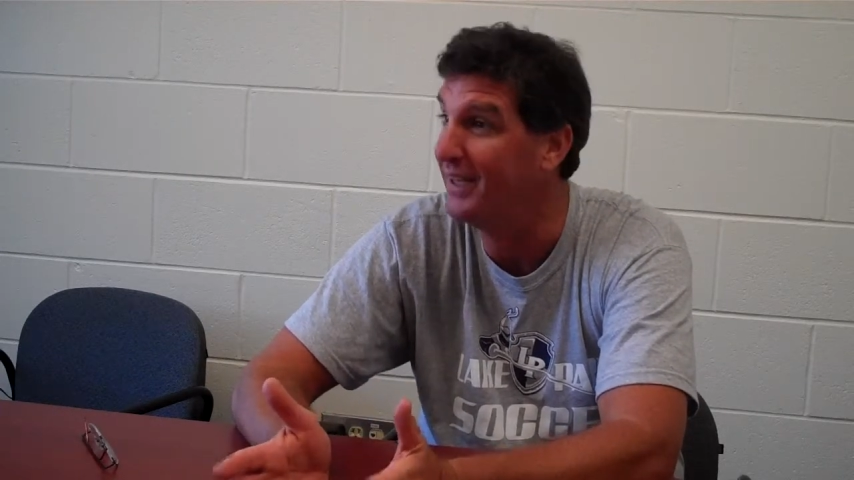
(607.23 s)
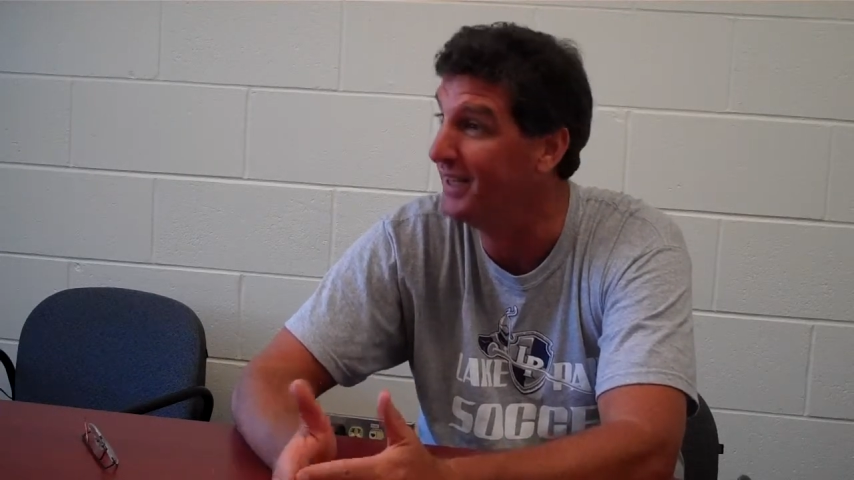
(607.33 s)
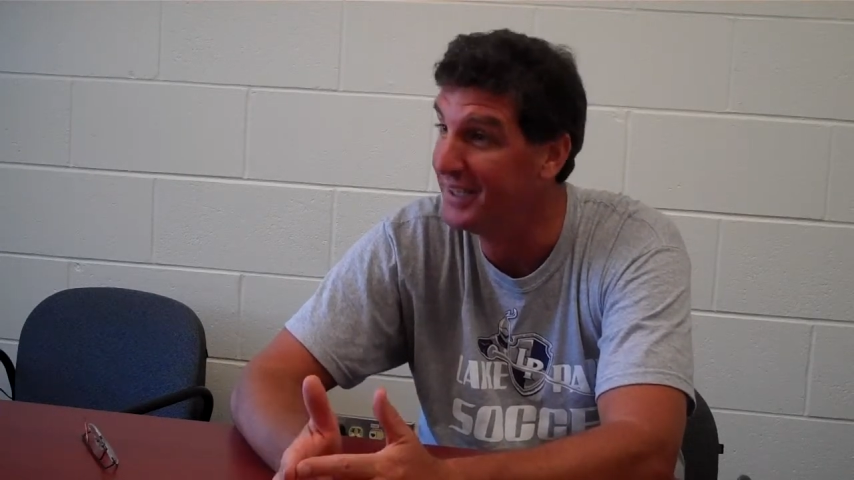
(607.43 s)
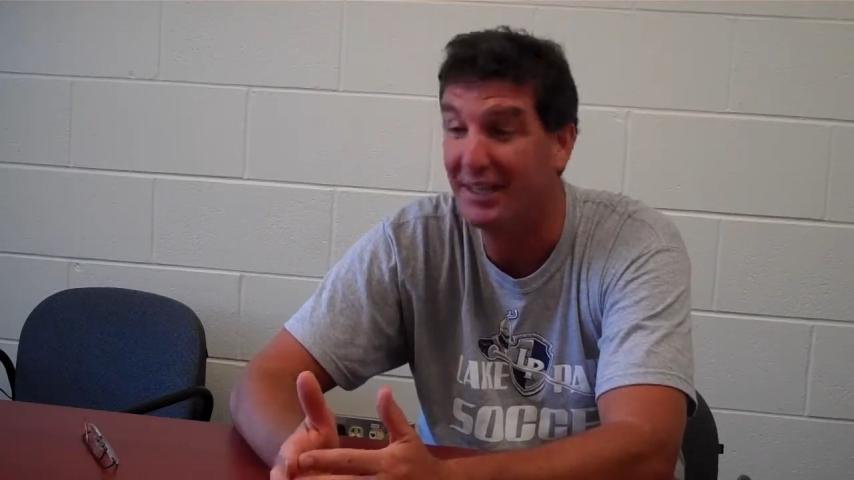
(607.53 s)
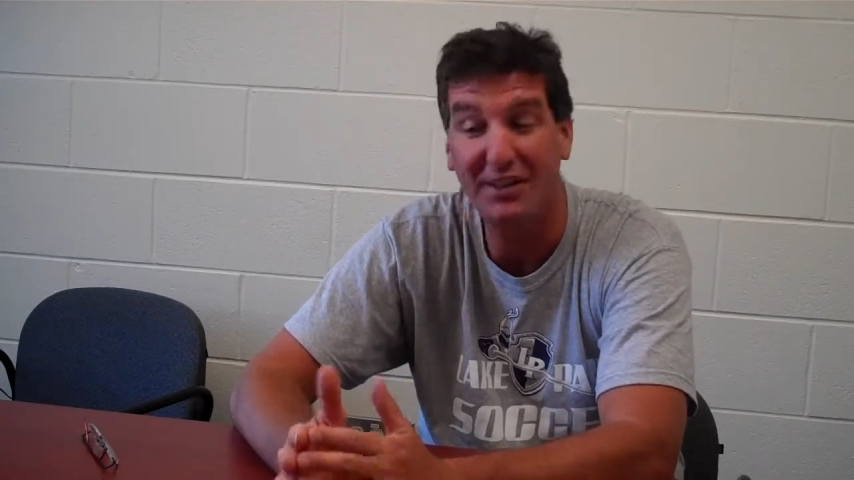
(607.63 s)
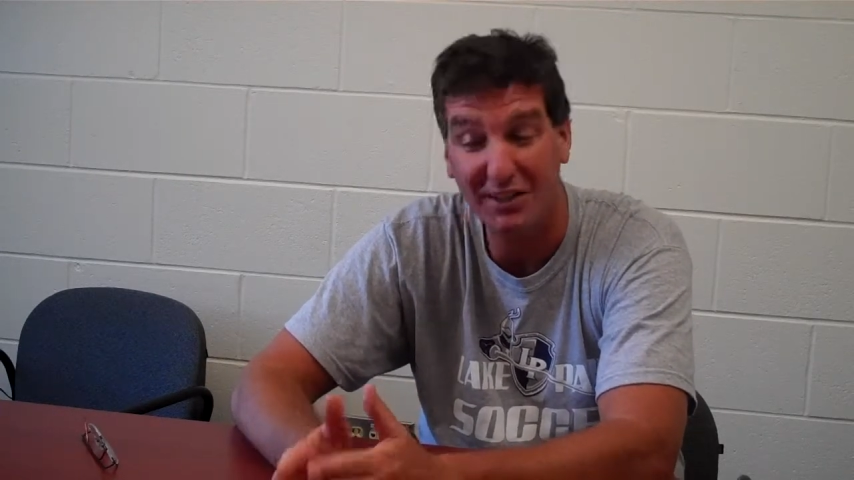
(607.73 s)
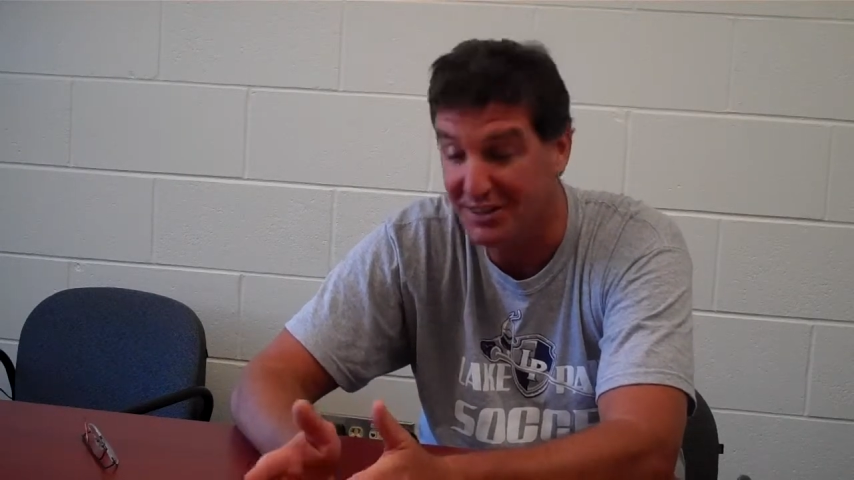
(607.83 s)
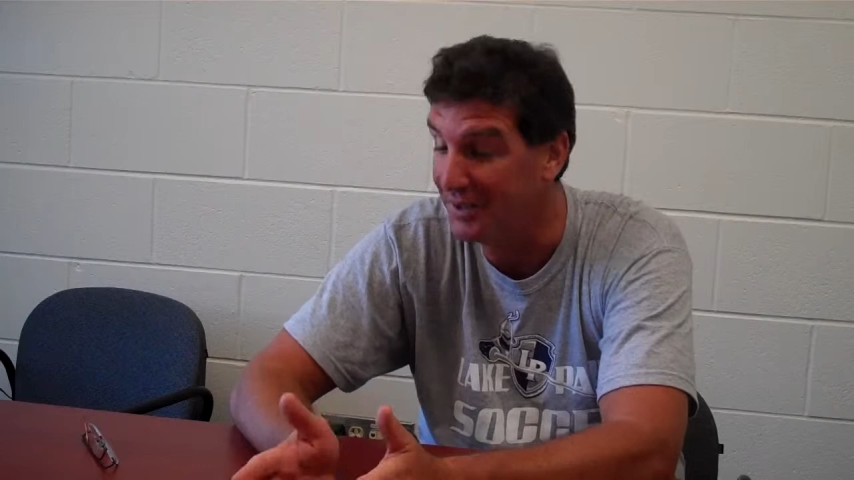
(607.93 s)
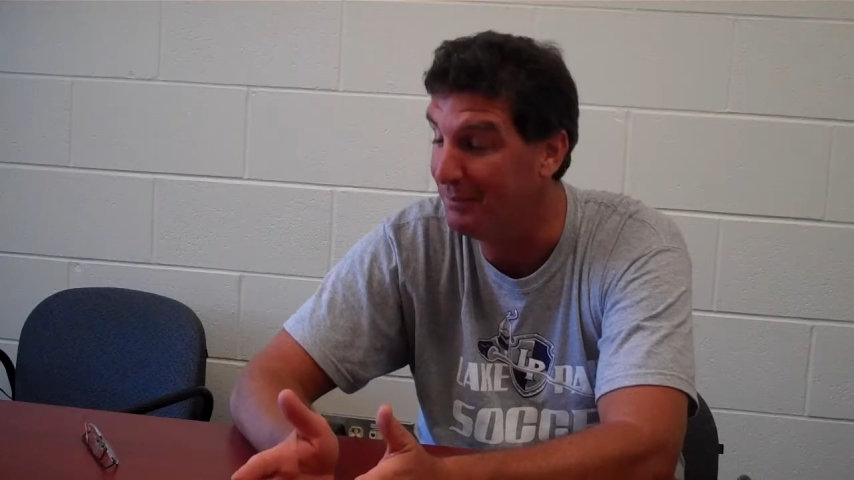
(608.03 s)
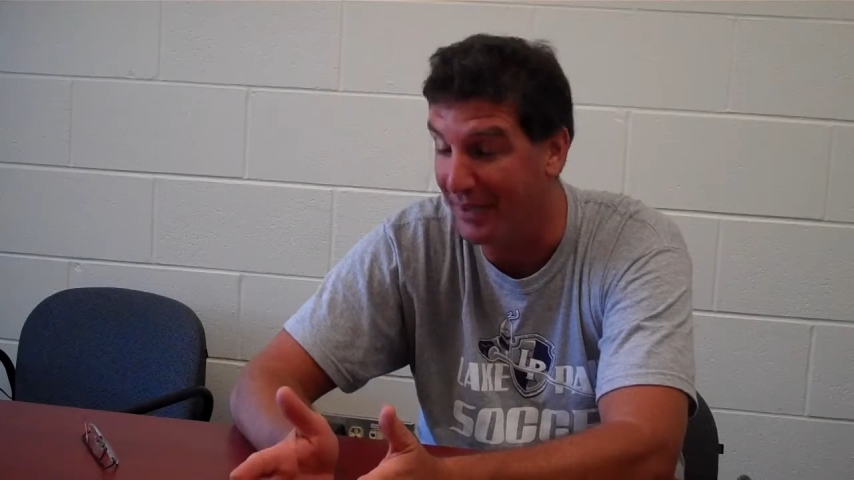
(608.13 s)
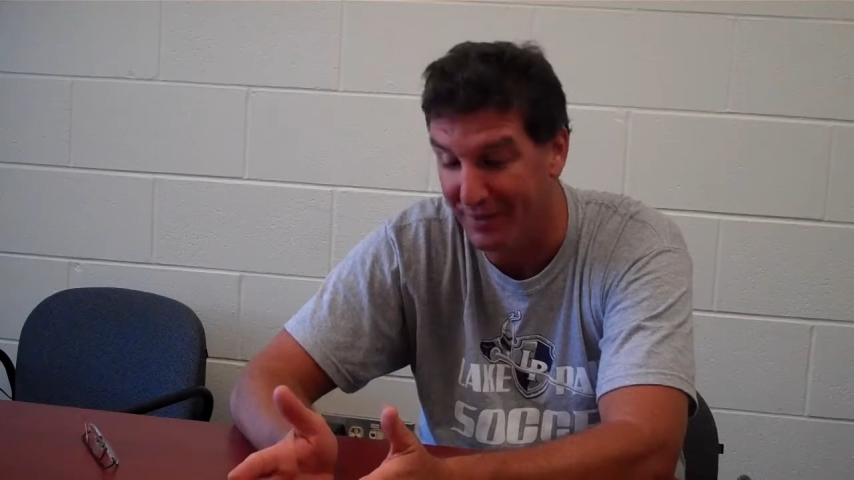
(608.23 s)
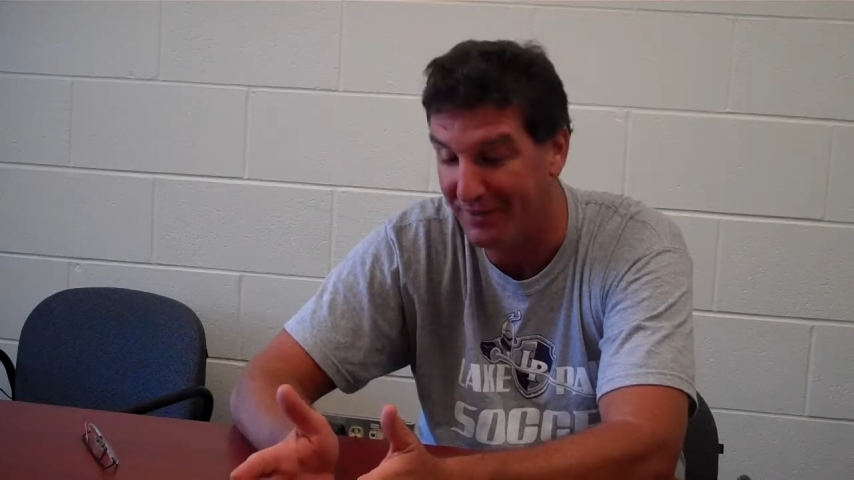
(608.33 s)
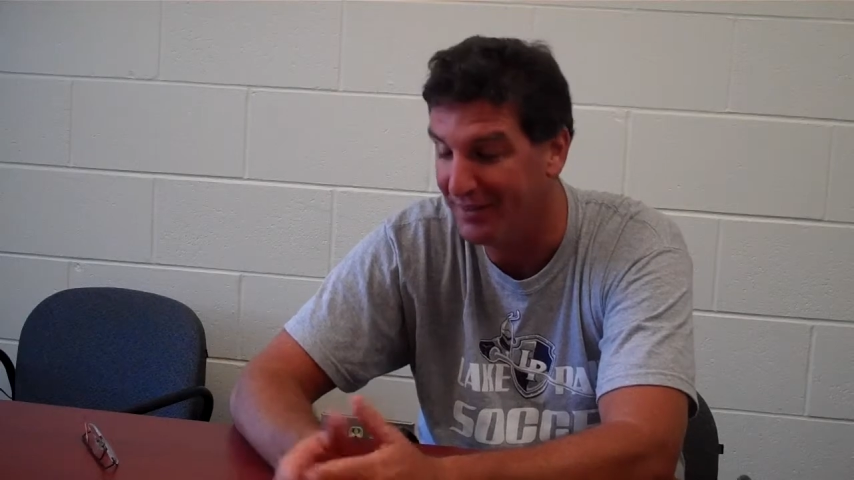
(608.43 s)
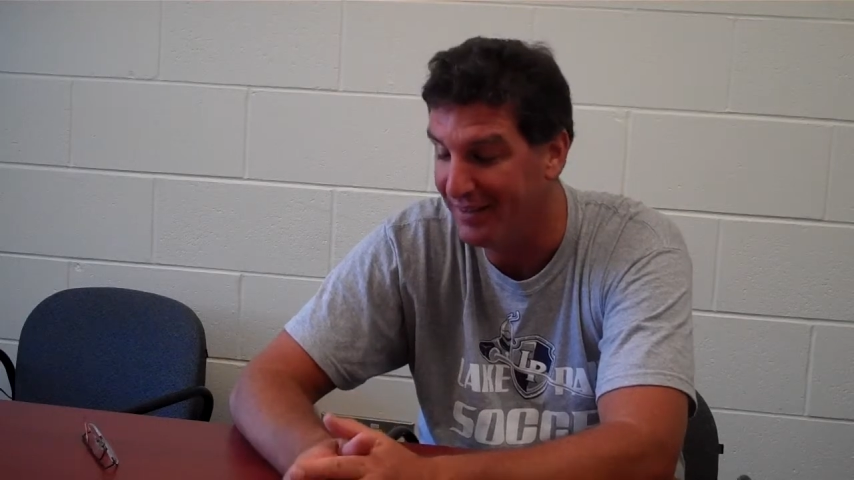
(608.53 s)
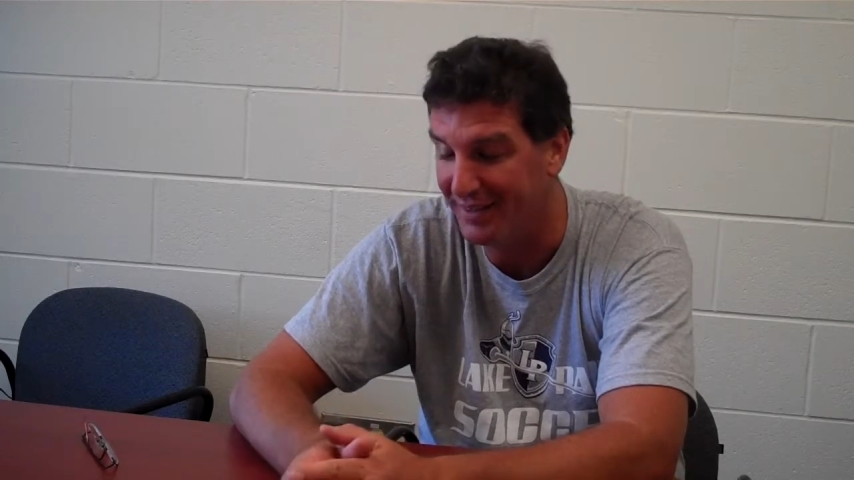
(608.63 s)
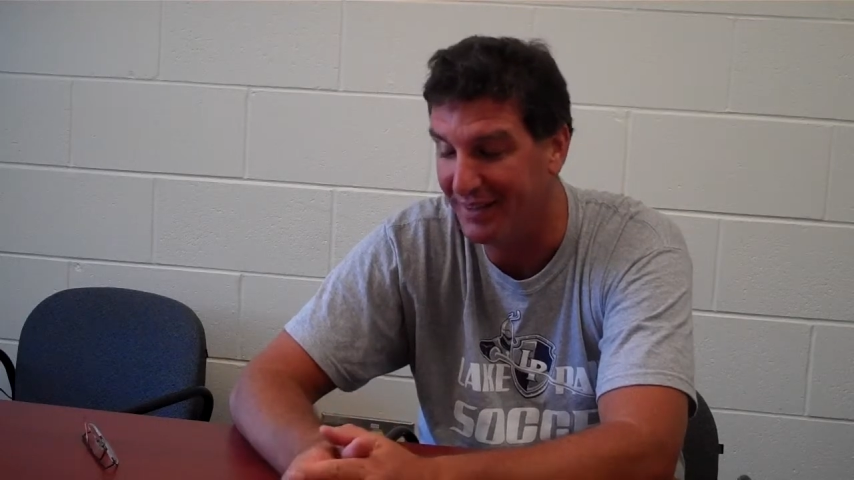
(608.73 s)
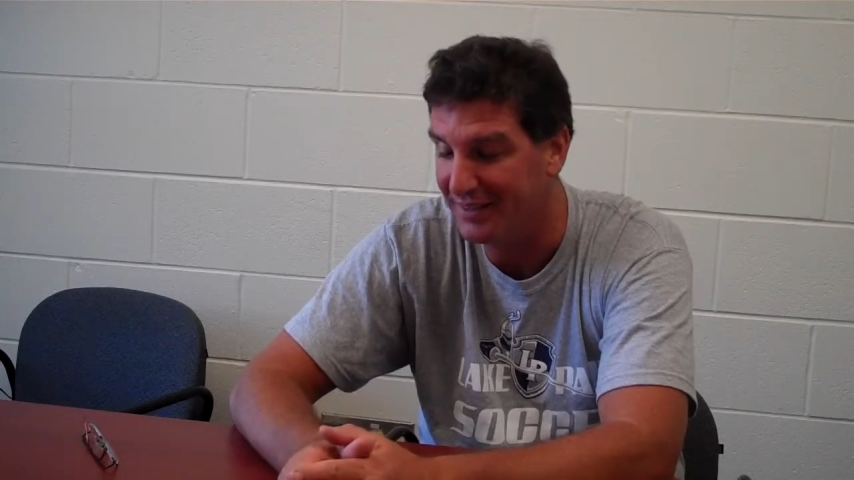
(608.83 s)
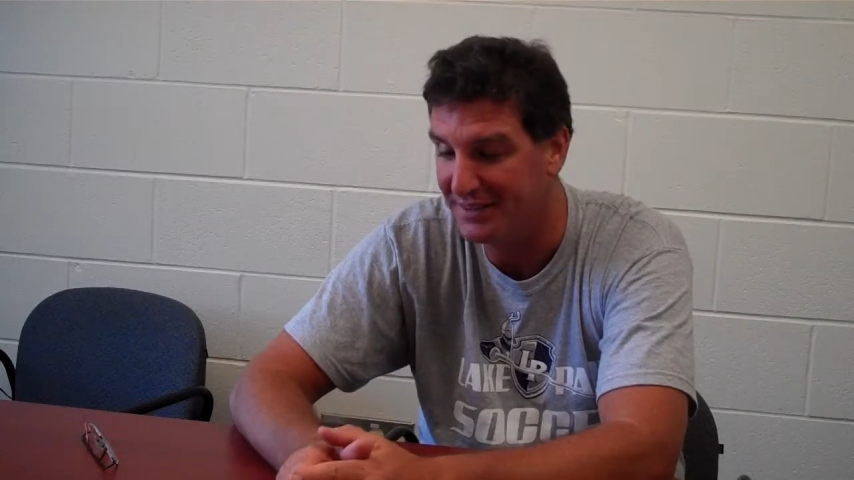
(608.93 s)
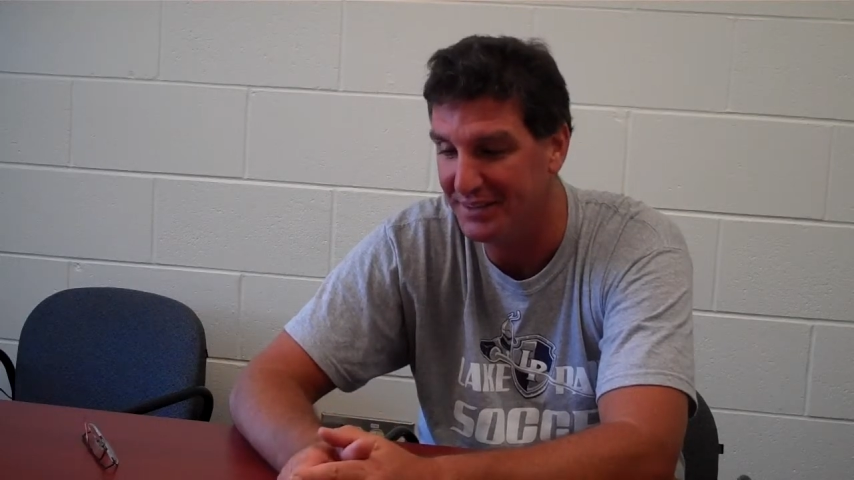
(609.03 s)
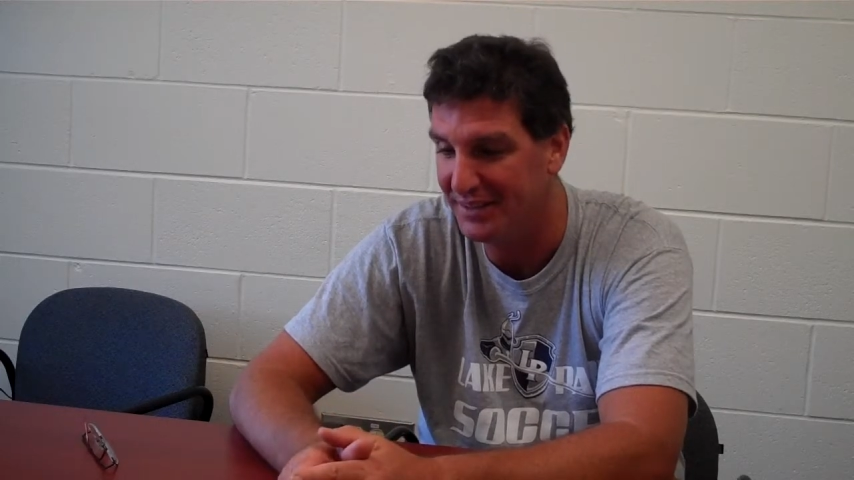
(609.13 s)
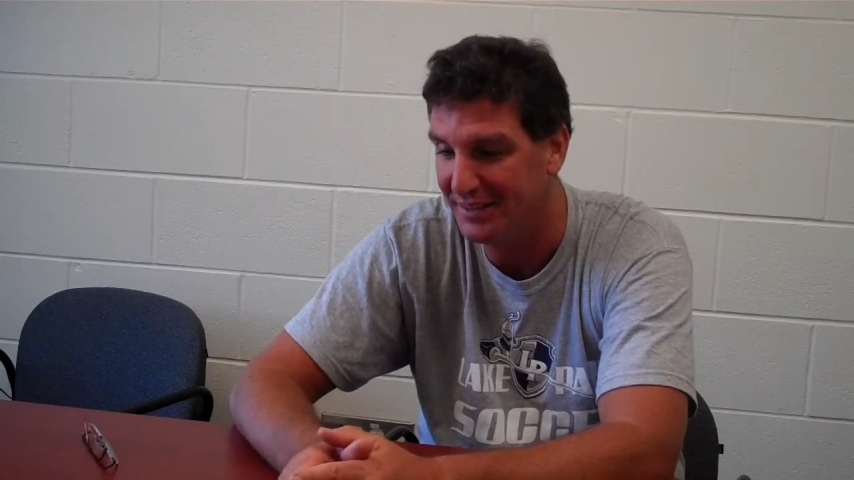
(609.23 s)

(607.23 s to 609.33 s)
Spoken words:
It does get better. It's